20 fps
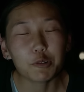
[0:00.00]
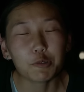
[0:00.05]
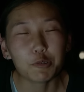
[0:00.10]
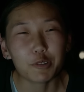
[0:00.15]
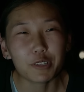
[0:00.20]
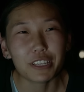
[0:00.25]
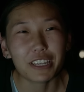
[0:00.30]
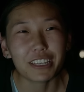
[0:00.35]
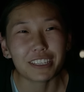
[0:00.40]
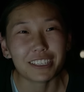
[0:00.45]

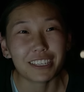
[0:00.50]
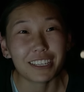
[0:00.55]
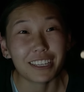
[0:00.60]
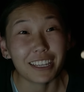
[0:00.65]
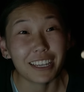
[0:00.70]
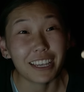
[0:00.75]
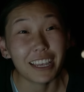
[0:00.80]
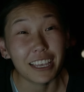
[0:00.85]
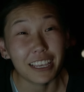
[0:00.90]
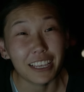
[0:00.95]
This
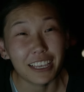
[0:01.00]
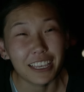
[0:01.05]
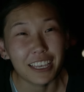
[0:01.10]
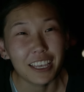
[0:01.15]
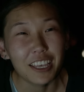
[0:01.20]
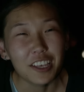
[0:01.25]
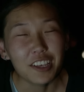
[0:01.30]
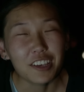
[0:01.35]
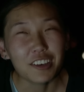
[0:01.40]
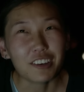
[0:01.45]
expedition was
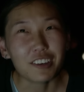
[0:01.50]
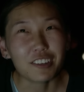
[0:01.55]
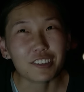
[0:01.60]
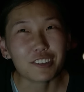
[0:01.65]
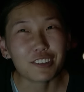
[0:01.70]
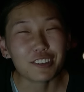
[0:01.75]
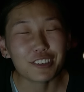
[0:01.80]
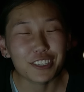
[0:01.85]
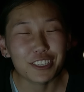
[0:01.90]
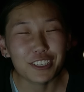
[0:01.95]
incredibly
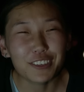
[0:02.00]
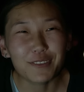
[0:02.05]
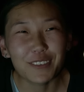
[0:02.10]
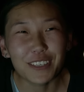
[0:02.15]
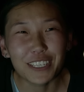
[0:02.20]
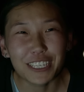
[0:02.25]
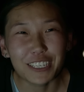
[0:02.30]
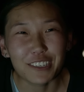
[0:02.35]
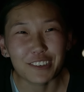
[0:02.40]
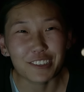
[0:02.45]
exciting
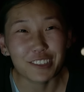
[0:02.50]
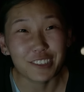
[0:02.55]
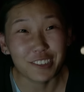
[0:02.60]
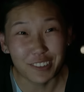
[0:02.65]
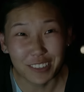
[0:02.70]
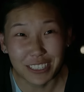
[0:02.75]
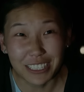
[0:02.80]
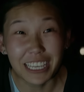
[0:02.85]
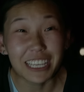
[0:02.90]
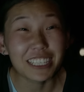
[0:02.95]
for me,
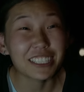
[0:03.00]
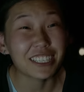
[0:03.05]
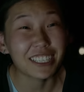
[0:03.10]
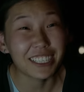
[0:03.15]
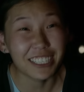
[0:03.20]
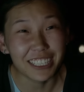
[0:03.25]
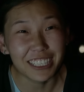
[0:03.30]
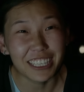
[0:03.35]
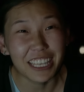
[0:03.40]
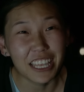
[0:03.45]
and
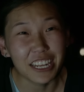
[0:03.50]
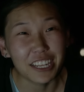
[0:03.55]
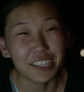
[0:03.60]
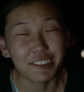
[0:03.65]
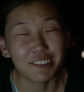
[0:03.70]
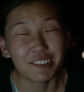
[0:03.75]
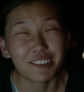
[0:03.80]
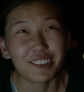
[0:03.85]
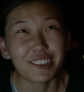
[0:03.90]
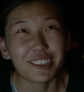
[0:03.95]
I'll
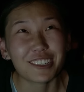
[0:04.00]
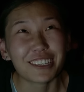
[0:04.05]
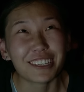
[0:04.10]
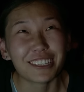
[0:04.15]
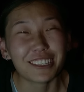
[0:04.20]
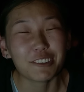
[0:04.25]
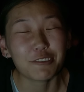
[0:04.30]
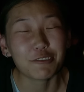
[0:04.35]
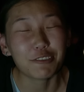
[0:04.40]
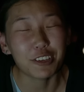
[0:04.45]
definitely
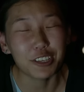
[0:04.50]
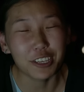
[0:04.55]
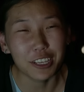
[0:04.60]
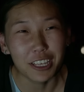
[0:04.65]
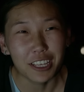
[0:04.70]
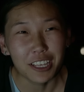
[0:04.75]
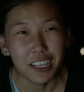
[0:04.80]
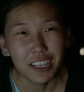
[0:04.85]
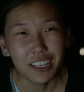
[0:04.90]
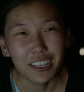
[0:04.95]

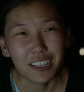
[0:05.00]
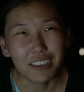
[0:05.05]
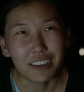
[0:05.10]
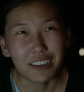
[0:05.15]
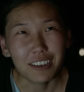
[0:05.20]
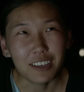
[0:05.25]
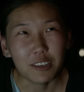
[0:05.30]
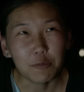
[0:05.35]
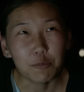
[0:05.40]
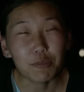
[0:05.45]
continue to
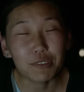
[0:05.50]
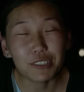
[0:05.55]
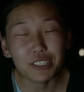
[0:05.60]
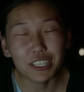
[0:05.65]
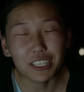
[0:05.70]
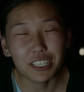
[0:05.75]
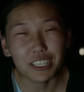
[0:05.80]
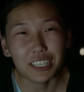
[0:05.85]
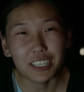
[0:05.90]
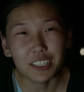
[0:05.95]

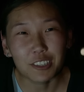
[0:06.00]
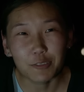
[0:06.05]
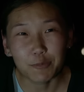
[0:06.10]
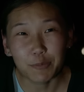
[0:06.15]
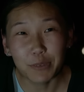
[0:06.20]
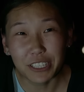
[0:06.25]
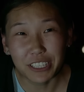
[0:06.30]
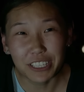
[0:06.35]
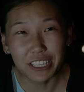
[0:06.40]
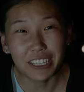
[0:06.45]
support the
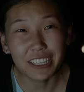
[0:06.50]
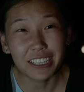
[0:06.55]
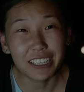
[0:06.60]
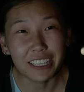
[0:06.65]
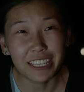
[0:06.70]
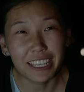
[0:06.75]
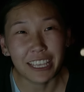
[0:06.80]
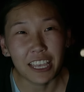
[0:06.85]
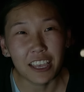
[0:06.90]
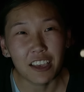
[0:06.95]
professor in his
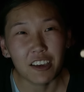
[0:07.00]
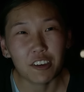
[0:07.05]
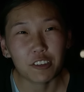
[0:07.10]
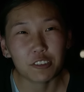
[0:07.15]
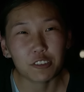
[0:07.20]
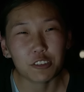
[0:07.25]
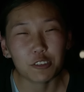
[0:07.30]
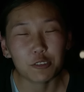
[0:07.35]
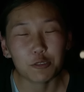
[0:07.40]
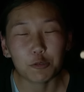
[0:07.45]
research
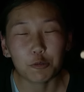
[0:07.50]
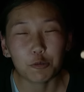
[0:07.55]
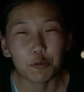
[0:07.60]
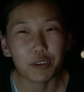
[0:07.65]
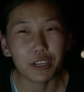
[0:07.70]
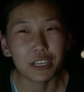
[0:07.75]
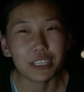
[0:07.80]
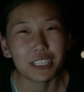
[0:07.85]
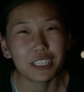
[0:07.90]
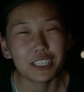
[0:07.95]
when
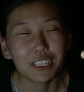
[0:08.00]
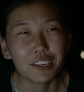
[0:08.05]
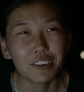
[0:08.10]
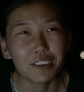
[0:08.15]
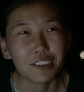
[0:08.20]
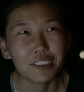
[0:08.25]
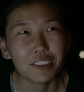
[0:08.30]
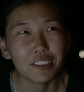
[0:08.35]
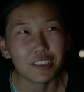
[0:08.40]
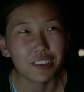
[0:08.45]
we're back at the
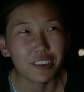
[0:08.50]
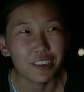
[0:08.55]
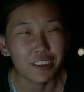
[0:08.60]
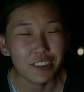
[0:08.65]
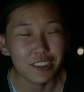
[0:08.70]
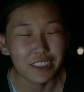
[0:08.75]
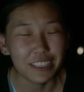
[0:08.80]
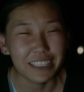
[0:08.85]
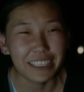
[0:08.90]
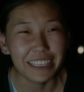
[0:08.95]

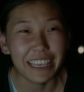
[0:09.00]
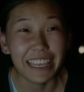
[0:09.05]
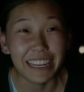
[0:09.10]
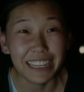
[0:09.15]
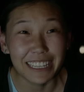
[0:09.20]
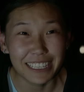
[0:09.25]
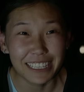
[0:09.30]
university.